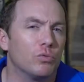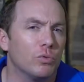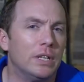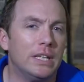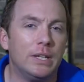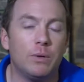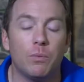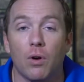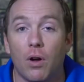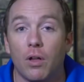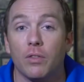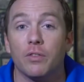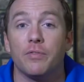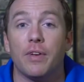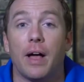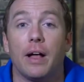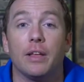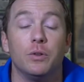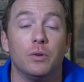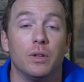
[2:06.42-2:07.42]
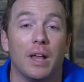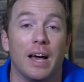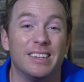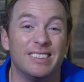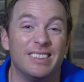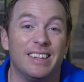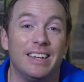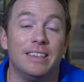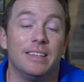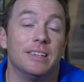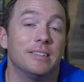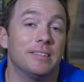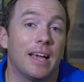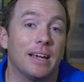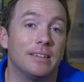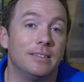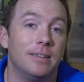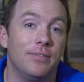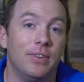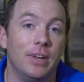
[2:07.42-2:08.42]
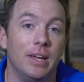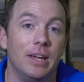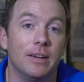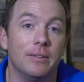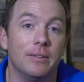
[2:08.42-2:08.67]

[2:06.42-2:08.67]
really where all the value lies in this activity.